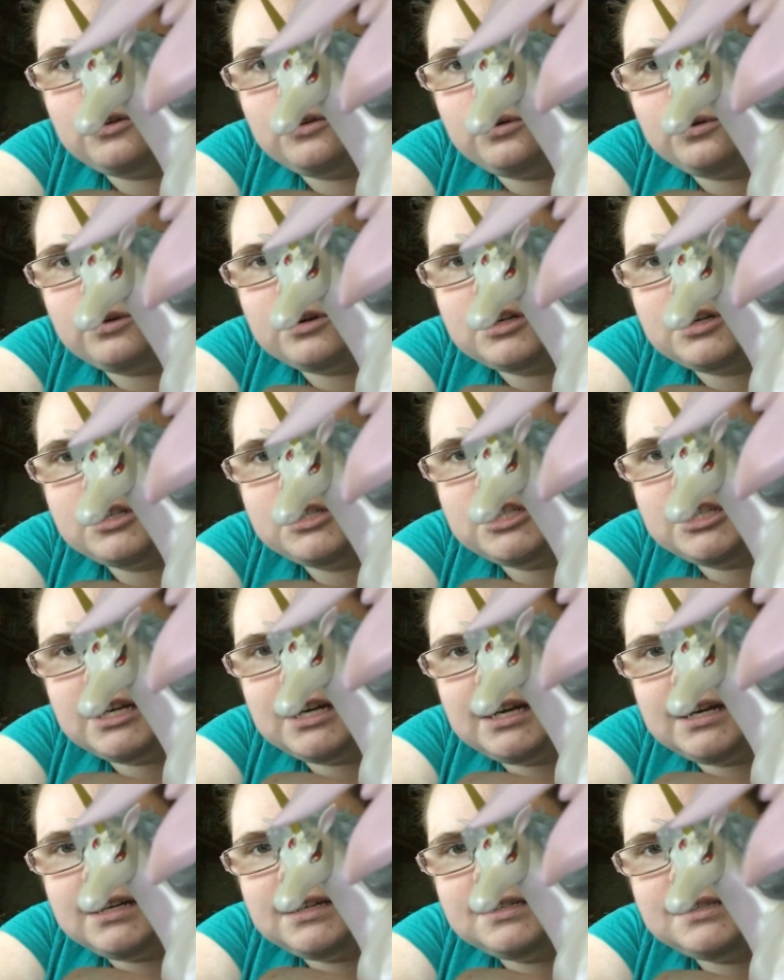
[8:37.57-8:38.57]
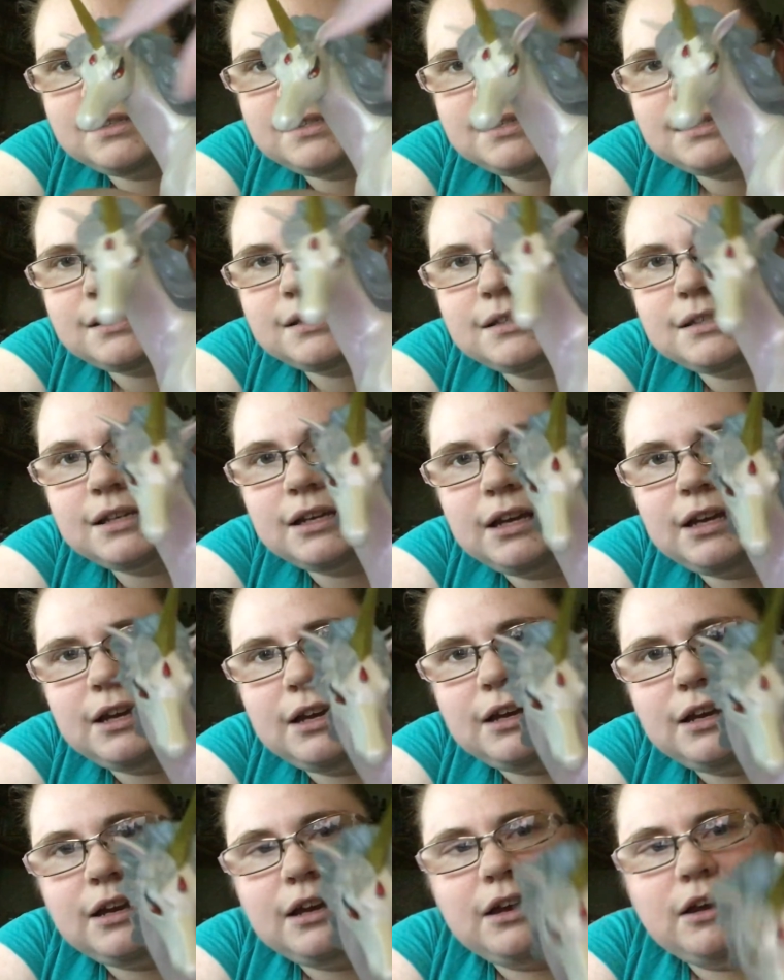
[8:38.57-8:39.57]
gorgeous
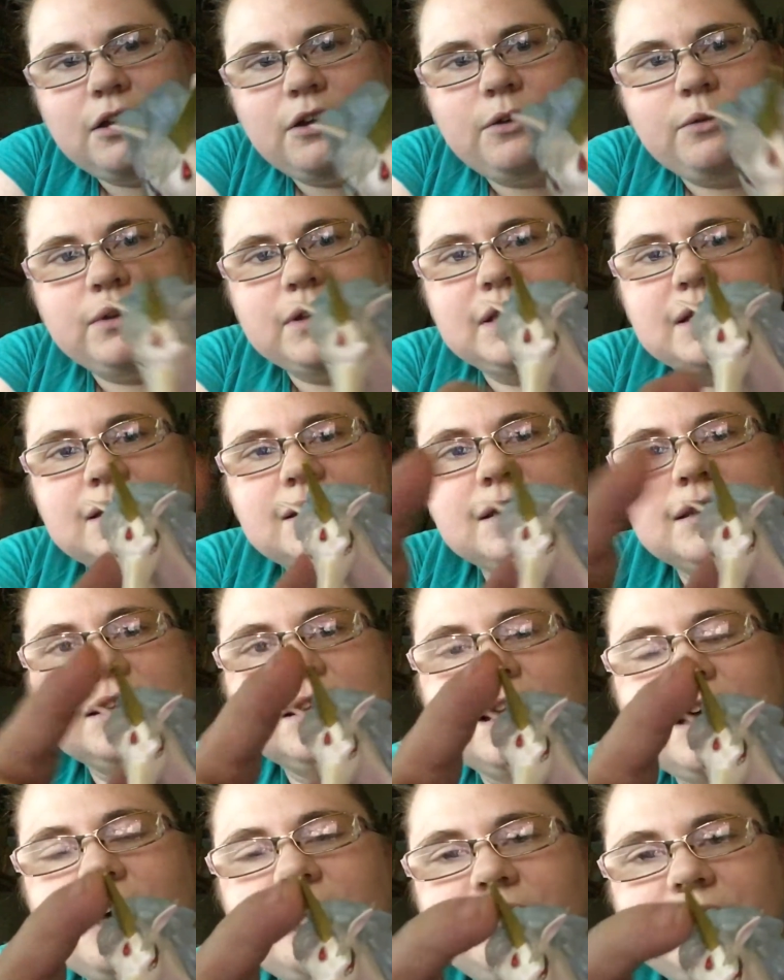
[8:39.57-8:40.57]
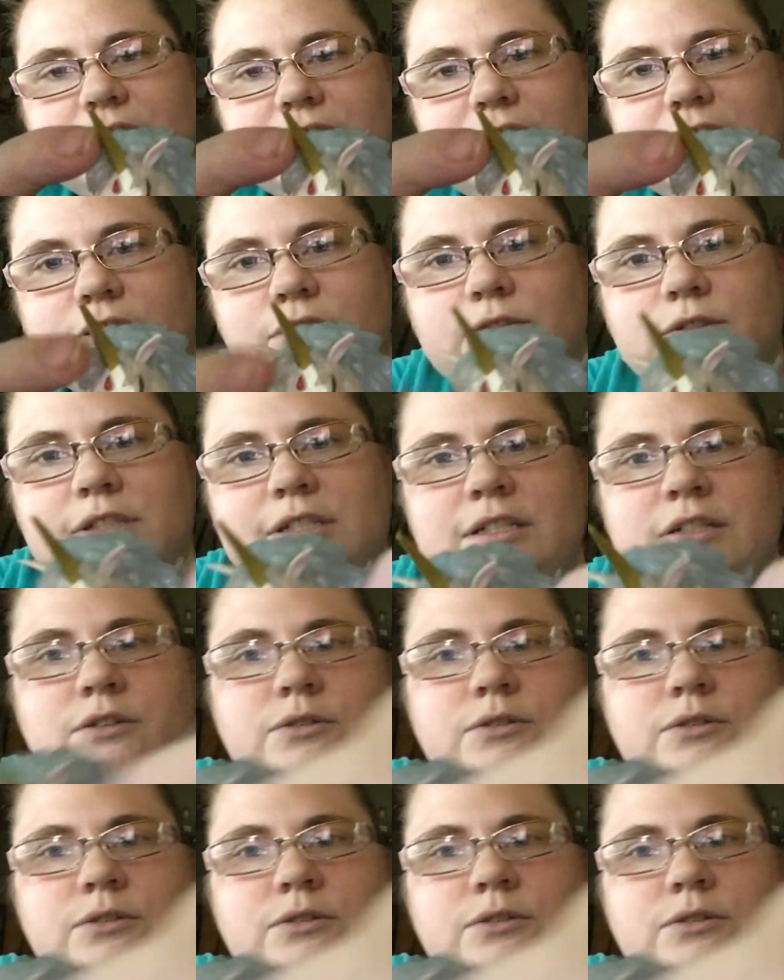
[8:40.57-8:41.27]
with his lovely golden